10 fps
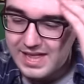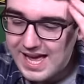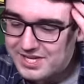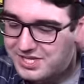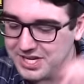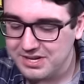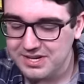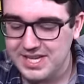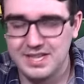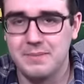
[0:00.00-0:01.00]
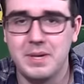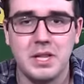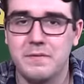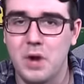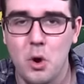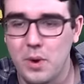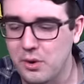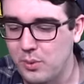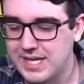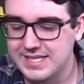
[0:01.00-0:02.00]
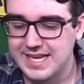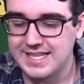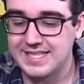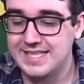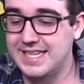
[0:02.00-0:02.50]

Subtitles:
last year in the middle of nowhere, West Texas.